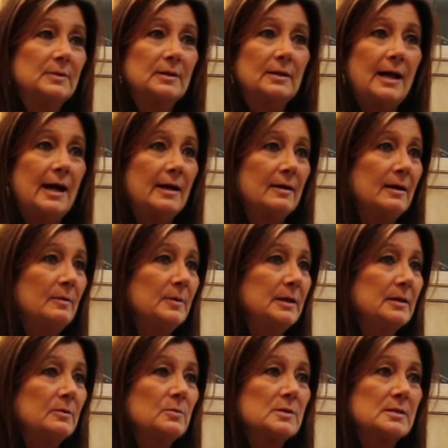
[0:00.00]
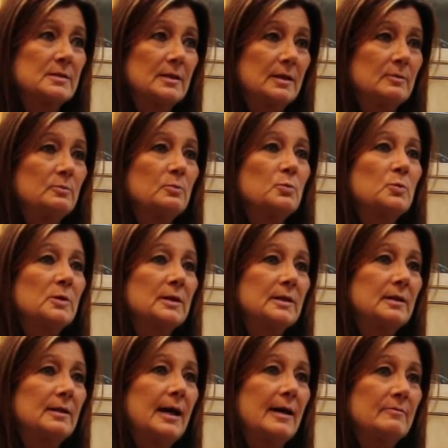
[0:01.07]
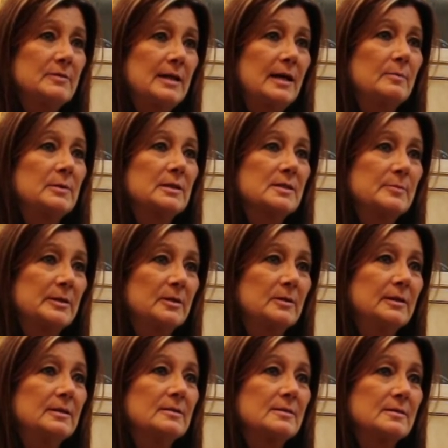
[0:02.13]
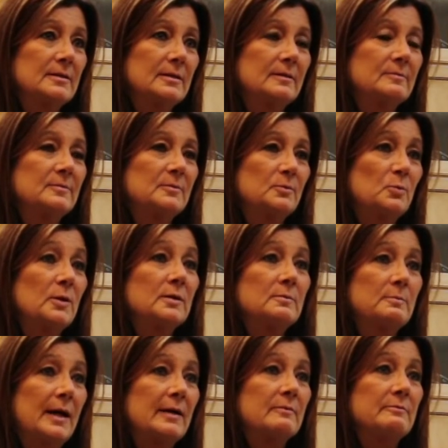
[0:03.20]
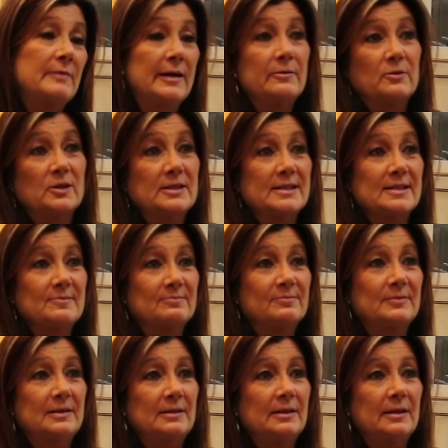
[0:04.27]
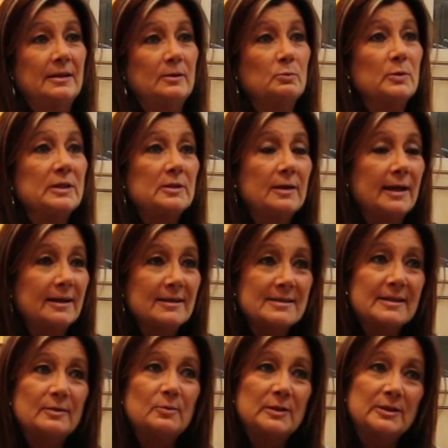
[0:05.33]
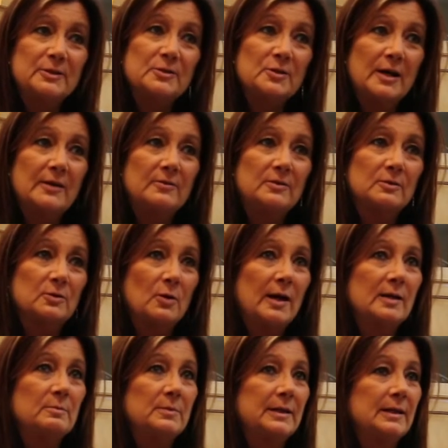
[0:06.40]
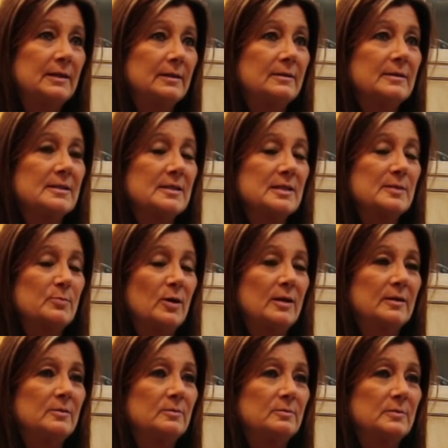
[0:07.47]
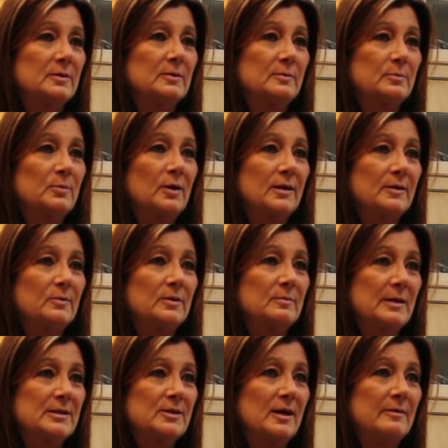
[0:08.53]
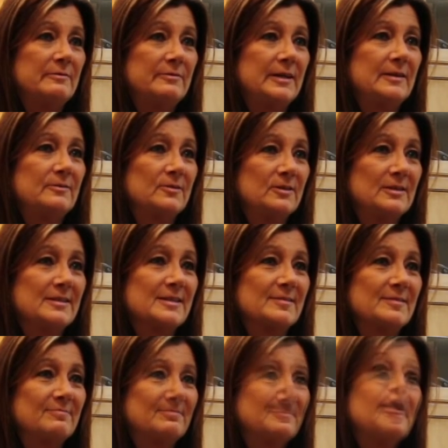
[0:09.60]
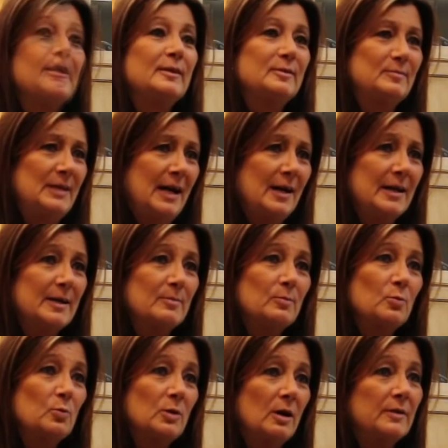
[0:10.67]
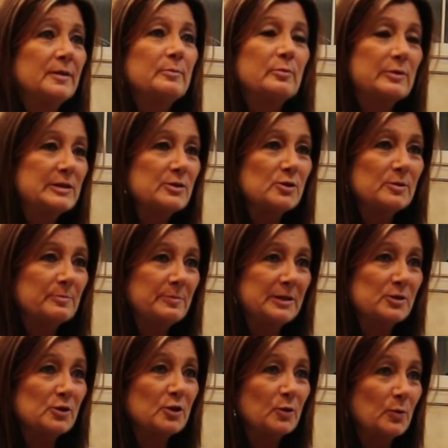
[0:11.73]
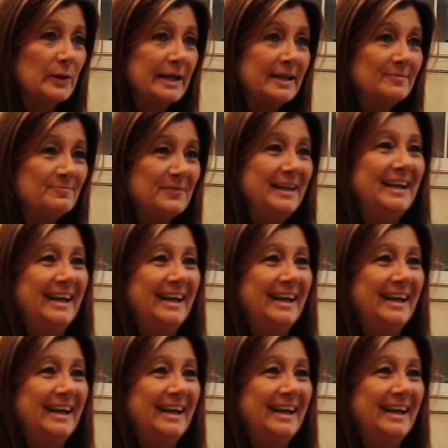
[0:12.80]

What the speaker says: it was really a lifetime experience. One of my favorites. And like I said, we do travel quite a bit, and this is probably one of my top favorites. I am called the picture queen.